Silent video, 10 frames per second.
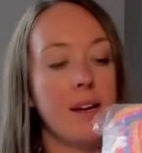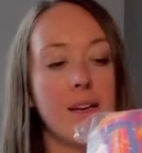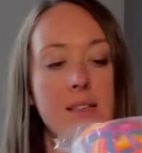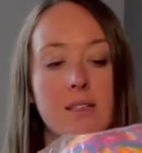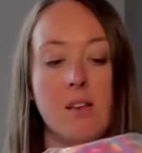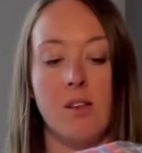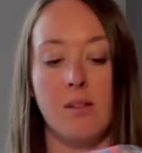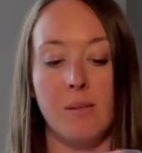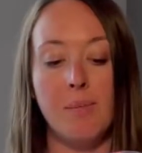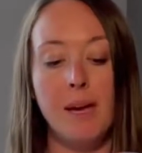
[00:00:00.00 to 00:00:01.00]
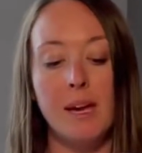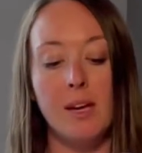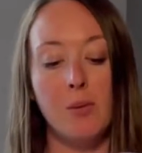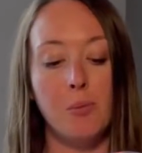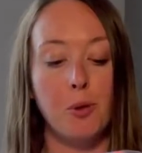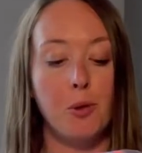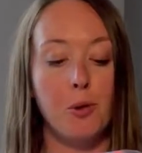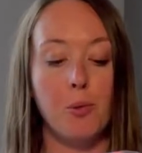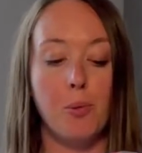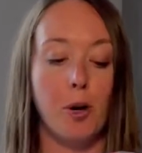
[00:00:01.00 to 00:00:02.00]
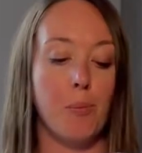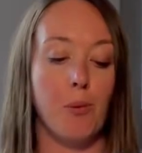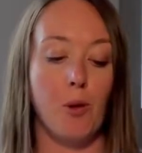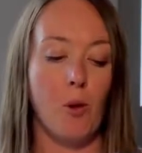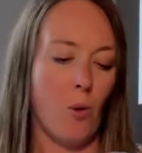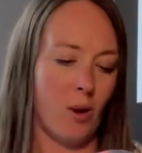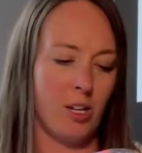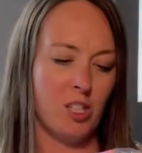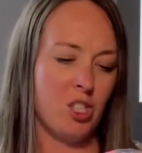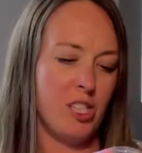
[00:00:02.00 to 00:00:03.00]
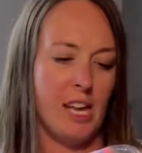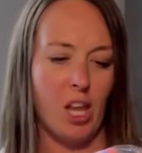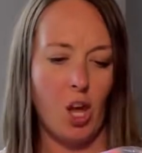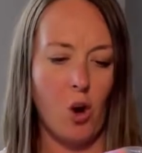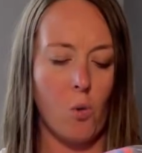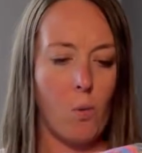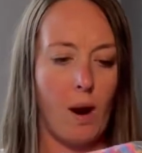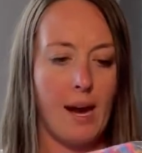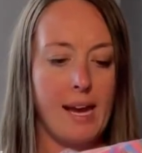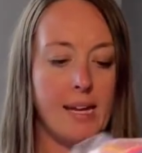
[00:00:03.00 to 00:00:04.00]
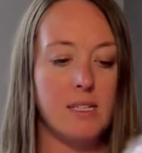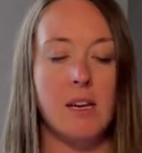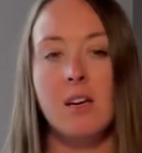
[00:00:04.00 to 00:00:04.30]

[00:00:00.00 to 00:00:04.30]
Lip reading: is a pink, blue, purple, orange, yellow, white,